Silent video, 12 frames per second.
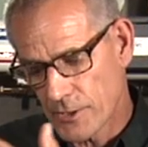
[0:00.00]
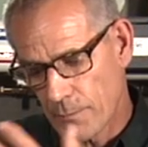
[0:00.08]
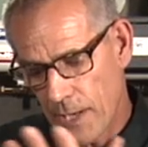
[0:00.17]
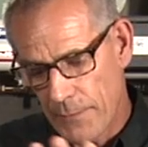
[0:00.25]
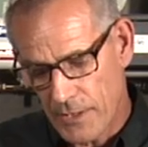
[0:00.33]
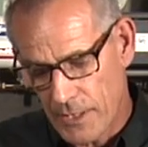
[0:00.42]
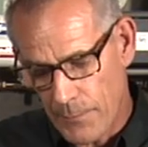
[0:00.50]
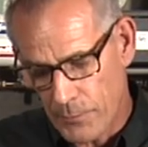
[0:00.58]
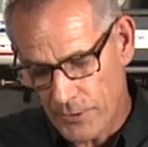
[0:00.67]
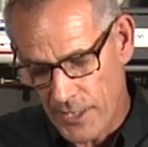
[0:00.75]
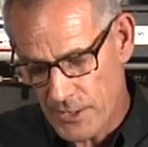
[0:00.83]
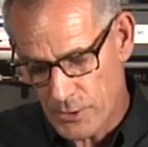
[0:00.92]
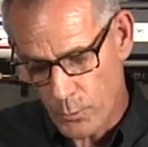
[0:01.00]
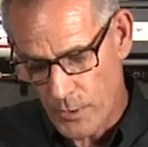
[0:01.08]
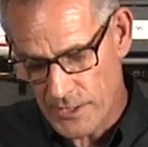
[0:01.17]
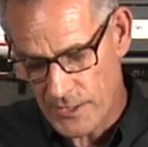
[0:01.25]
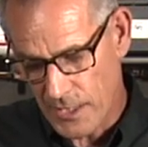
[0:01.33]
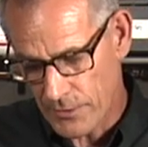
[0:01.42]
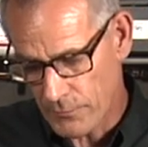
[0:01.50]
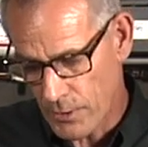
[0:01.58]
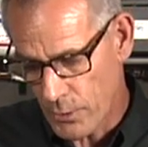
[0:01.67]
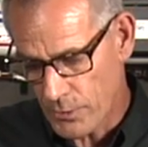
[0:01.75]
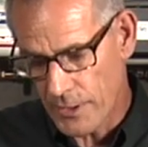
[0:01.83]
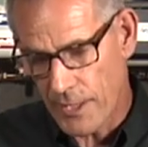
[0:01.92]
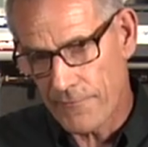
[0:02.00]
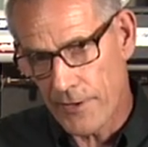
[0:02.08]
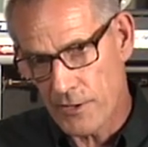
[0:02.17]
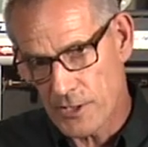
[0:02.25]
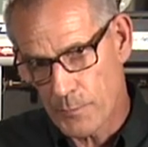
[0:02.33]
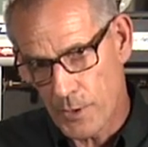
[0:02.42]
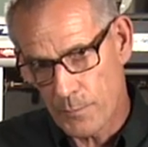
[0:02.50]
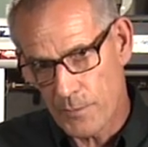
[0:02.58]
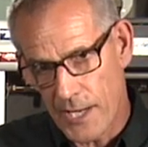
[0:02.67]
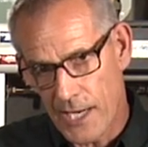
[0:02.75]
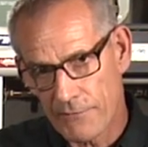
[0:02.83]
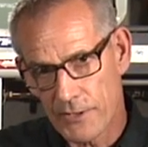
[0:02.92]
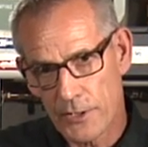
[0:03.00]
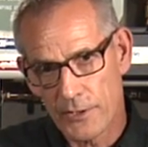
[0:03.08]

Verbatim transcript: So maybe a couple days or weeks down the road, enough air is burped out of it,